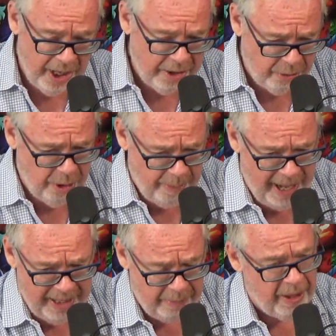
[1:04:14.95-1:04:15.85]
and I sort of
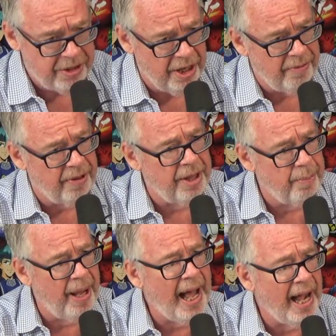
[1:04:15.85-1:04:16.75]
patted myself on
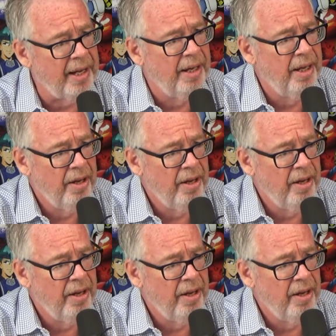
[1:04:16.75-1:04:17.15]
the back